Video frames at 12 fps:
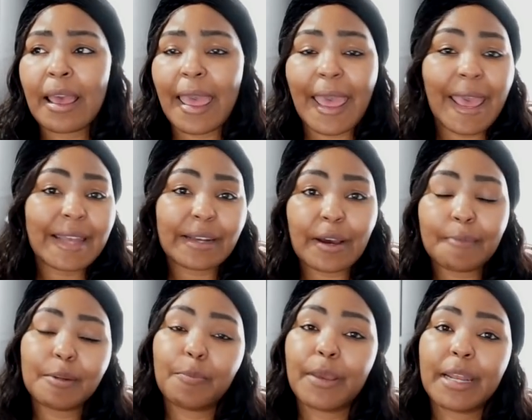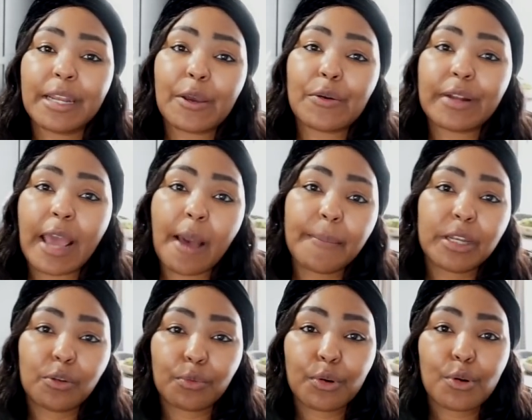add up depending on how many
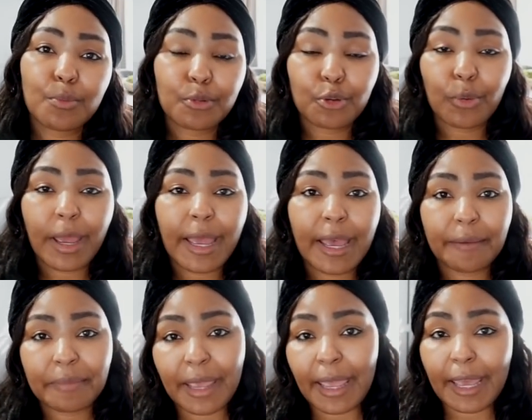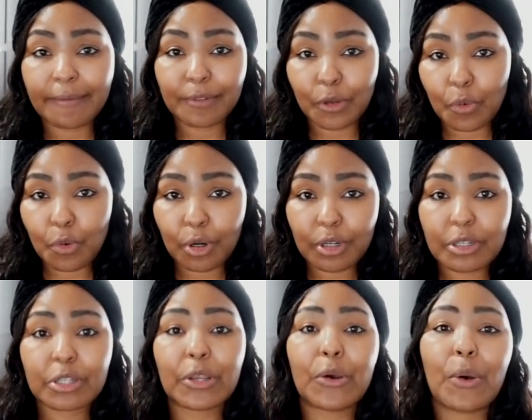rooms you have that have doors.
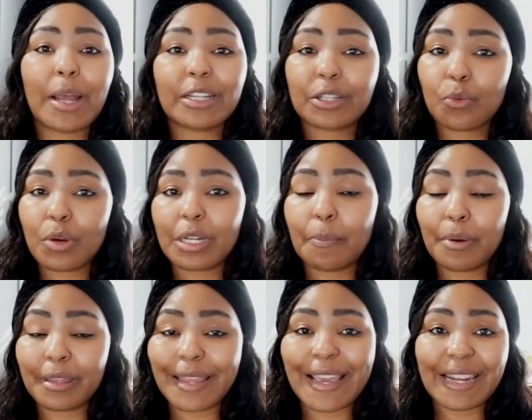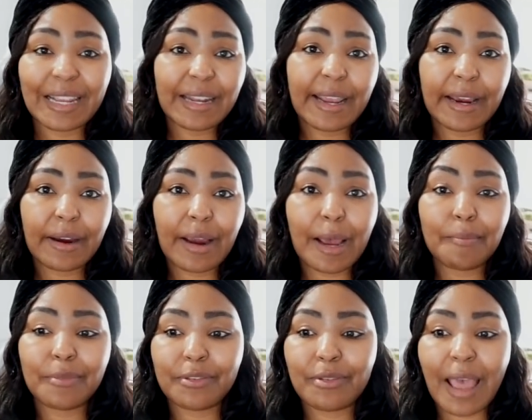So I just wanted to put that in there.
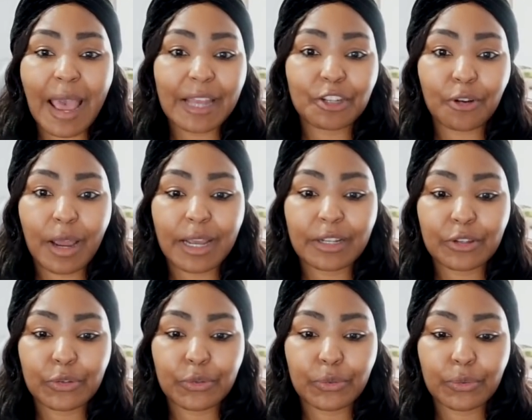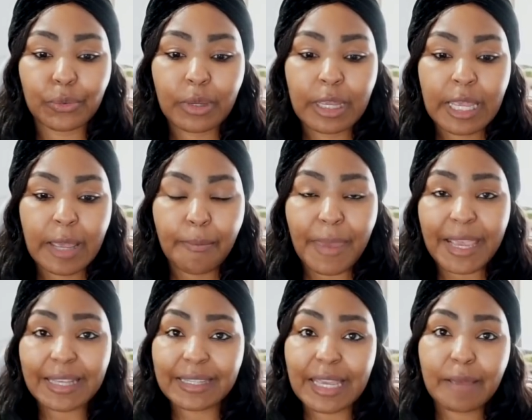I'm not trying to make
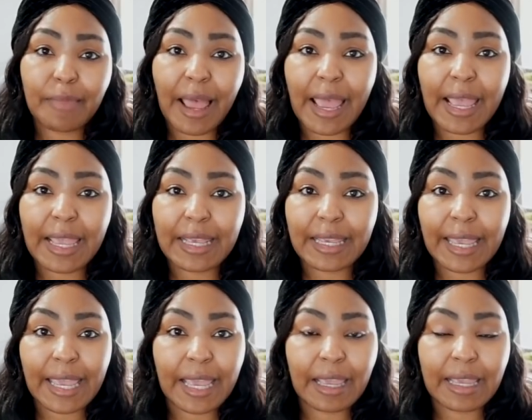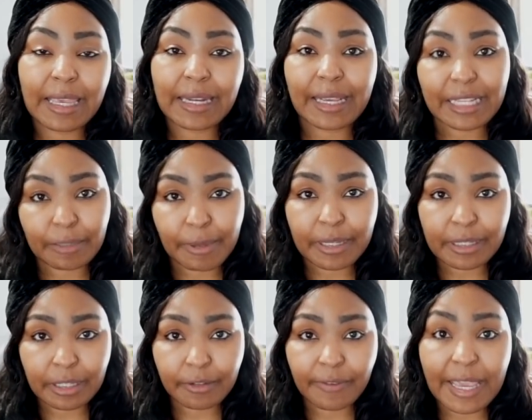it seem like it can't get
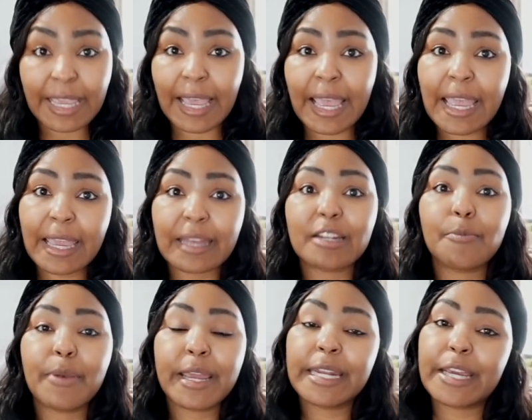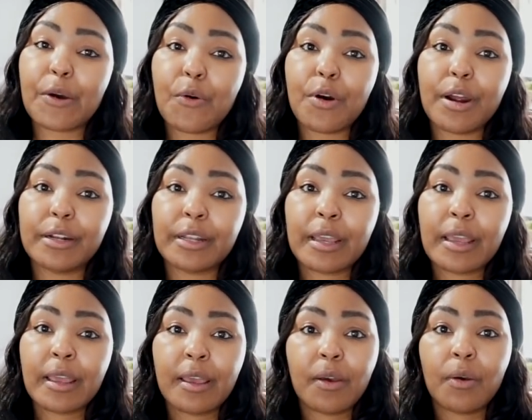expensive. It can, depending on
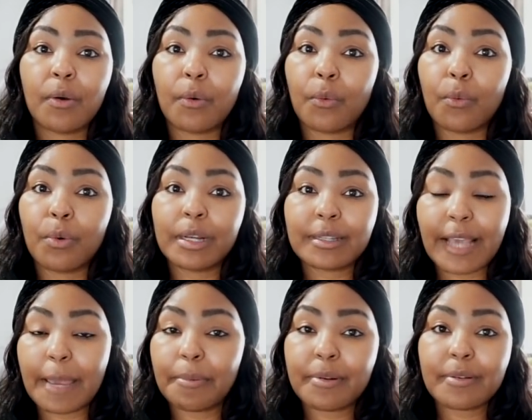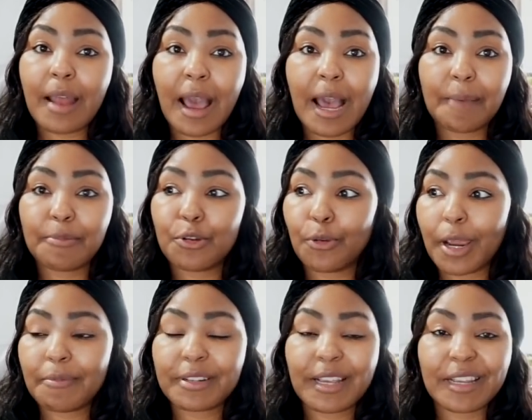what type of knob you
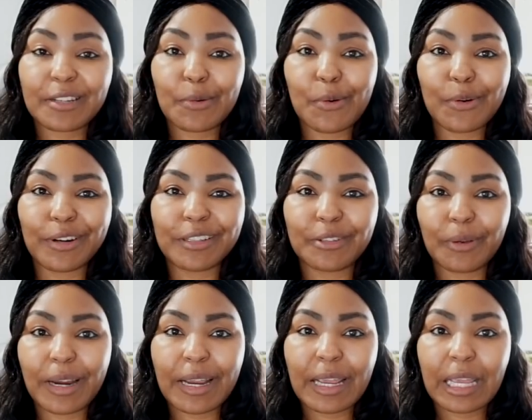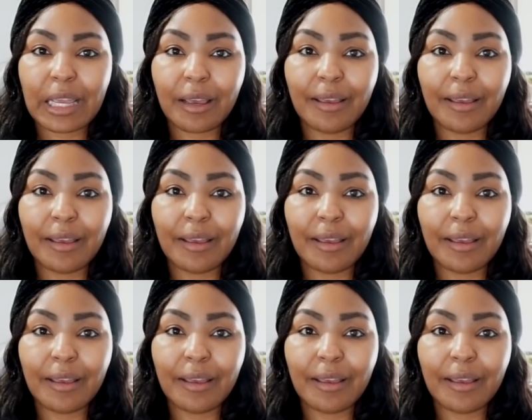gravitate towards, right?